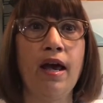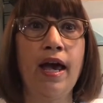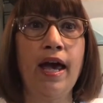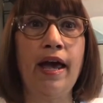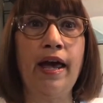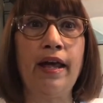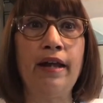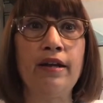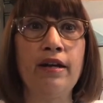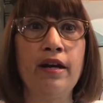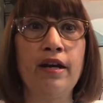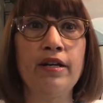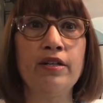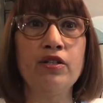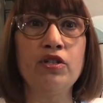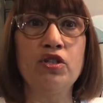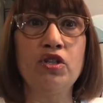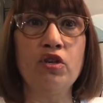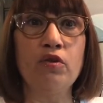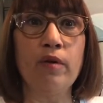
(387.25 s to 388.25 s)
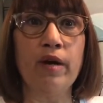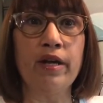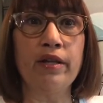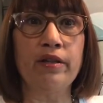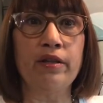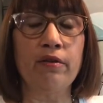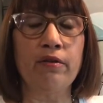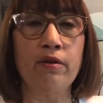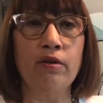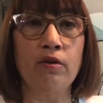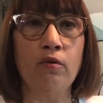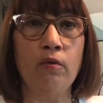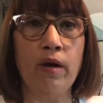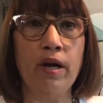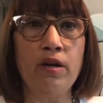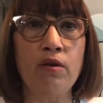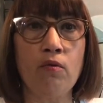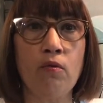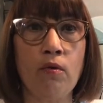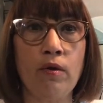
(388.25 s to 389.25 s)
and uh, do it. They're a
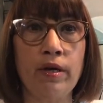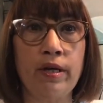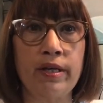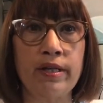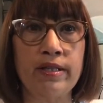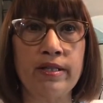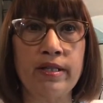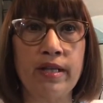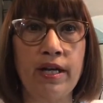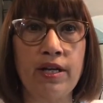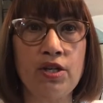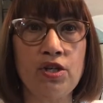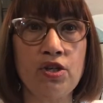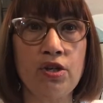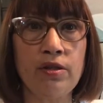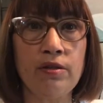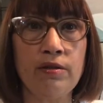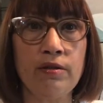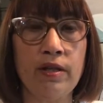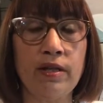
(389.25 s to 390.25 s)
great organization.